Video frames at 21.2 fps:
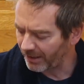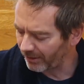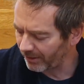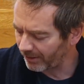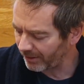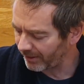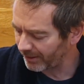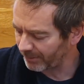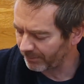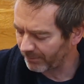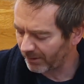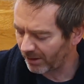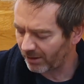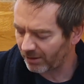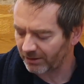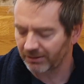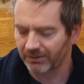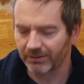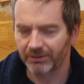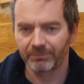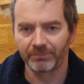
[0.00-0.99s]
And I think
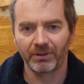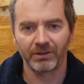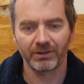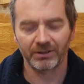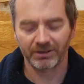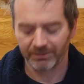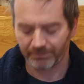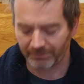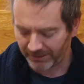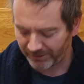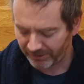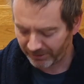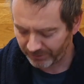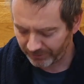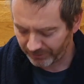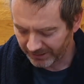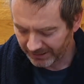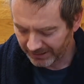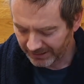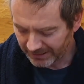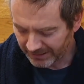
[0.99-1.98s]
Mark and
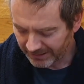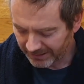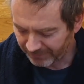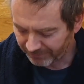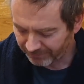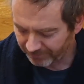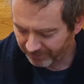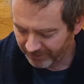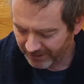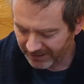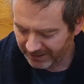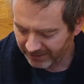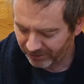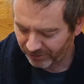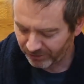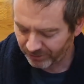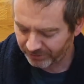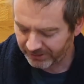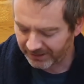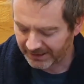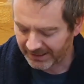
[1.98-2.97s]
Matthew have
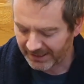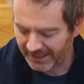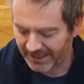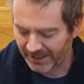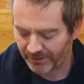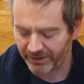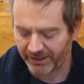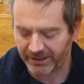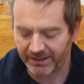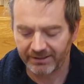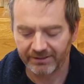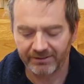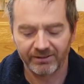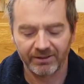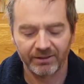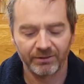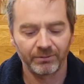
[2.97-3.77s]
really sorted that out here.